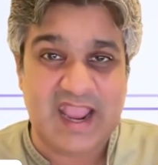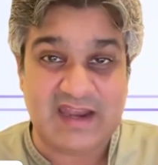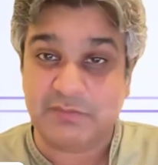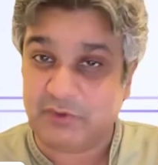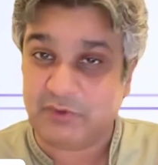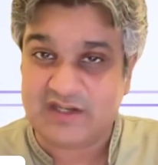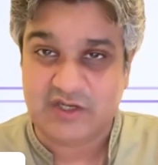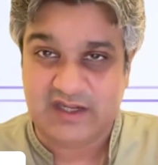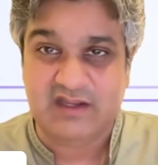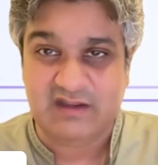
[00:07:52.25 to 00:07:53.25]
and it's
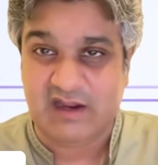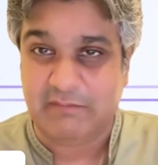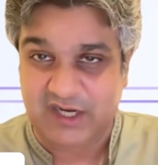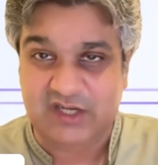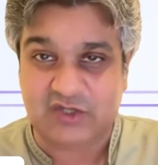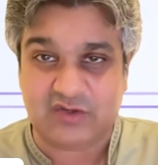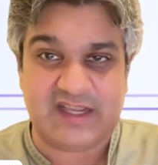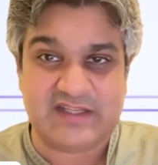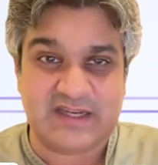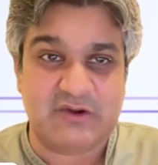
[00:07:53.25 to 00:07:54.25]
potentially a breach of
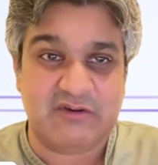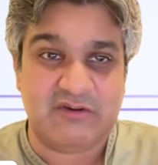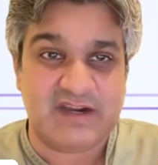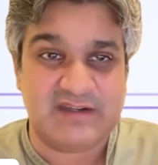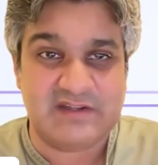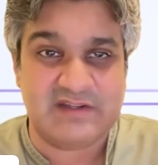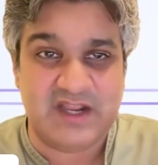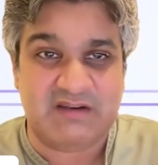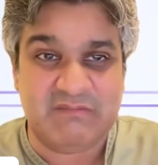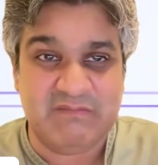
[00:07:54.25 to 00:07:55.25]
the SLA contract as
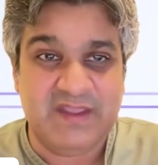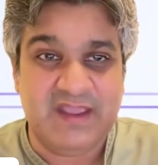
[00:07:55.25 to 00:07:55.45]
well.